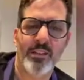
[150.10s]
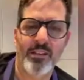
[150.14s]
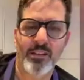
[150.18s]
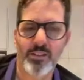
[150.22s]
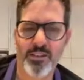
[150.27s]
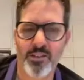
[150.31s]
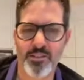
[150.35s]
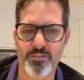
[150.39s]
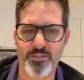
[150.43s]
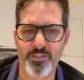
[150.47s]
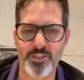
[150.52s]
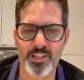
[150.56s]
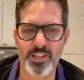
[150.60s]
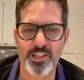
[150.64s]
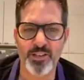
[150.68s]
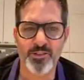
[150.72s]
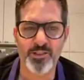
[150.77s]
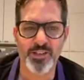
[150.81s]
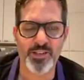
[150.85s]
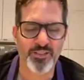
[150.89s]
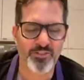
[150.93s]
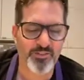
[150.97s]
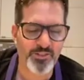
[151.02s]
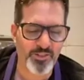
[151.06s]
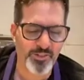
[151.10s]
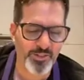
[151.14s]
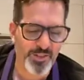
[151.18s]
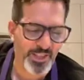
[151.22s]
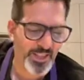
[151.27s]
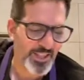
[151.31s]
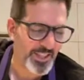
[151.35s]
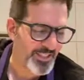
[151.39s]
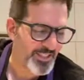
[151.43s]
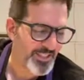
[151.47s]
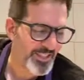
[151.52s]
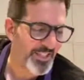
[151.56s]
Hopefully that will give you an
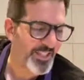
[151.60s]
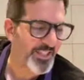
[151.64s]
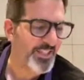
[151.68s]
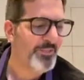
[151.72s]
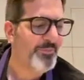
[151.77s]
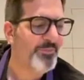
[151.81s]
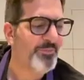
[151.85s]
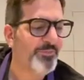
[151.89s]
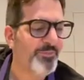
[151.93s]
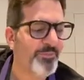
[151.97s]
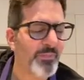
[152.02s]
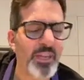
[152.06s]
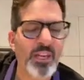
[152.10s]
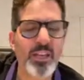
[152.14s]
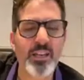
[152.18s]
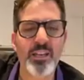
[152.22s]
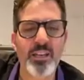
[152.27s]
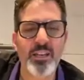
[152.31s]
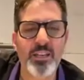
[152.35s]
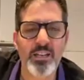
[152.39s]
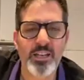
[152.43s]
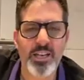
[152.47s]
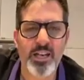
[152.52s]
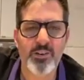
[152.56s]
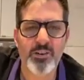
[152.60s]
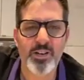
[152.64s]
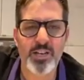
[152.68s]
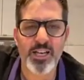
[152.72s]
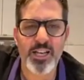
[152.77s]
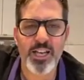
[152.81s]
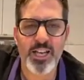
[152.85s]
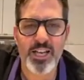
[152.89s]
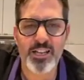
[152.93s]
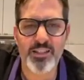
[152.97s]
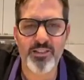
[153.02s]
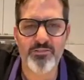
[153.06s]
idea. Now we're
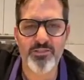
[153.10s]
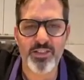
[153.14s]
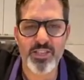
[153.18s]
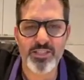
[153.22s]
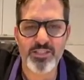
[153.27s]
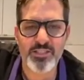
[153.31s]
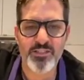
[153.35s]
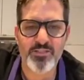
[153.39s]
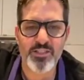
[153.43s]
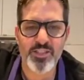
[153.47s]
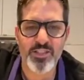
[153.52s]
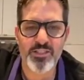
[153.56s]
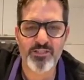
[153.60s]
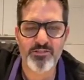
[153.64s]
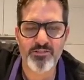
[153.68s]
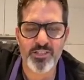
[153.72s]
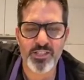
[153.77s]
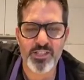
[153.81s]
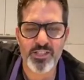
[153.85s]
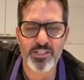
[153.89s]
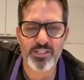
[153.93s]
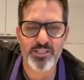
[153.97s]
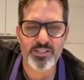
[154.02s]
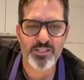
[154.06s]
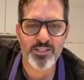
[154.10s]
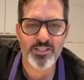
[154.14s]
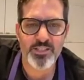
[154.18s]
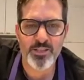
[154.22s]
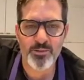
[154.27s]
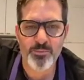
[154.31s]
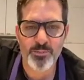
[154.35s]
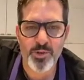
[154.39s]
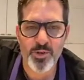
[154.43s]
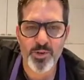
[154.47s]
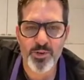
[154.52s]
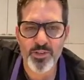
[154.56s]
gonna add the rest of the ingredients to
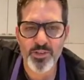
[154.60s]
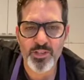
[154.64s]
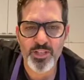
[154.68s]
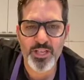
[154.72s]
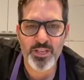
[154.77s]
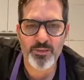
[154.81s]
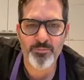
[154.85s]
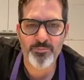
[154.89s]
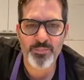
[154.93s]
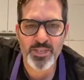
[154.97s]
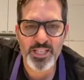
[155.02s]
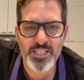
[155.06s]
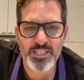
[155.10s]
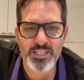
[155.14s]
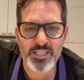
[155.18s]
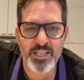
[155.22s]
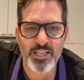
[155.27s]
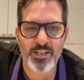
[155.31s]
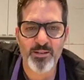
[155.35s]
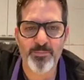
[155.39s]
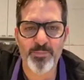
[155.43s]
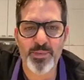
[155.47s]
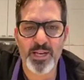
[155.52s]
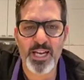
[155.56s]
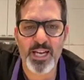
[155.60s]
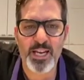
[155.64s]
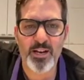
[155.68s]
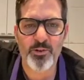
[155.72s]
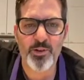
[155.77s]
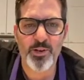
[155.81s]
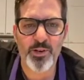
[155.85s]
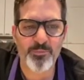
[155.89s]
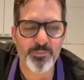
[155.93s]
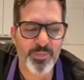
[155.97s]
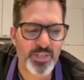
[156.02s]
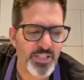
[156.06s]
the bowl and mix up
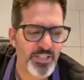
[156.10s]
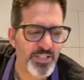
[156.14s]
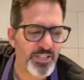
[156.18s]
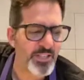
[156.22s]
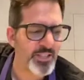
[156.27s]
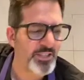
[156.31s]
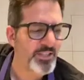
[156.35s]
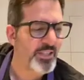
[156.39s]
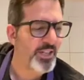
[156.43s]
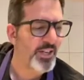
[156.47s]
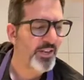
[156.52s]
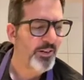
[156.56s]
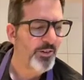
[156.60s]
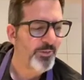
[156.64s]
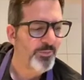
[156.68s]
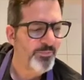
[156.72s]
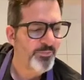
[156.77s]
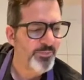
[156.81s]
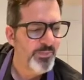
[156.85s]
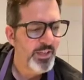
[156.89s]
our pizza dough.